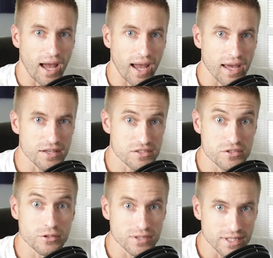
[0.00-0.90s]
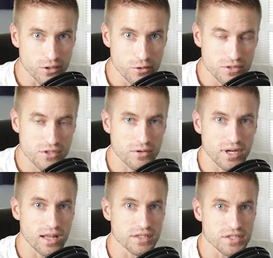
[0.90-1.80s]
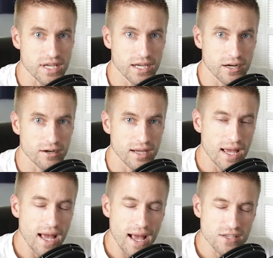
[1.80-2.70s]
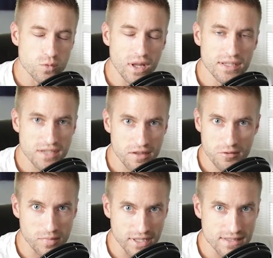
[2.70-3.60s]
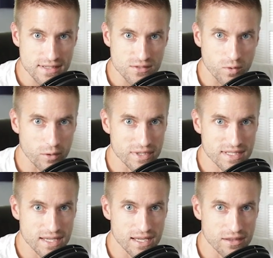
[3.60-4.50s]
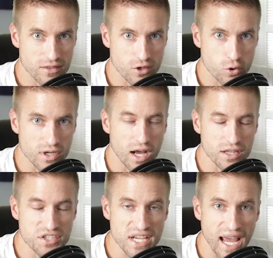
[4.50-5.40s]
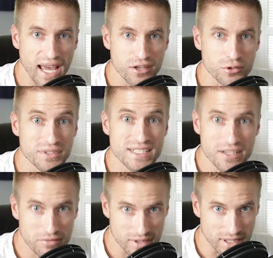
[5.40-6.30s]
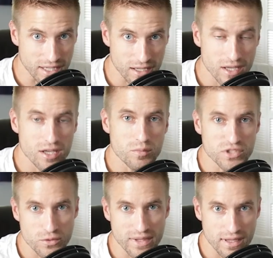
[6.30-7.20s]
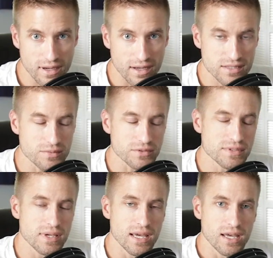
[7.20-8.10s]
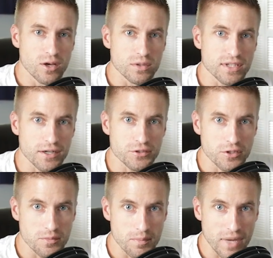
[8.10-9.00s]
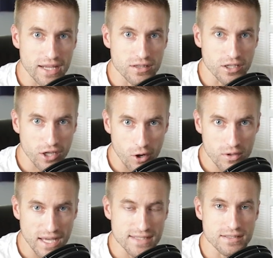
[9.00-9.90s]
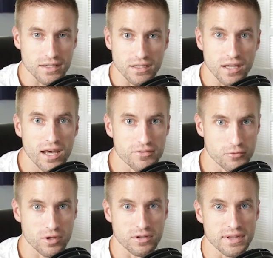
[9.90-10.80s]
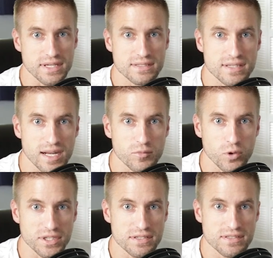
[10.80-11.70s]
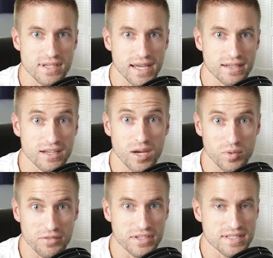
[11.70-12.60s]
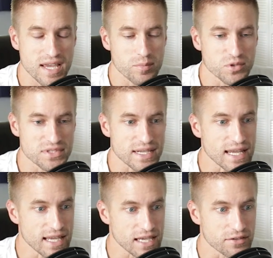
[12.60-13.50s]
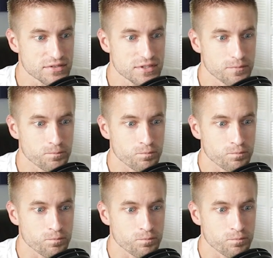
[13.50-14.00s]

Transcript: and certainly Luke's chronology here, as well as other places where we see chronology handled differently between the Gospels. Well, Doctor Mike Lacona has done a lot of work on this, and I'm going to cite a couple of examples that he gives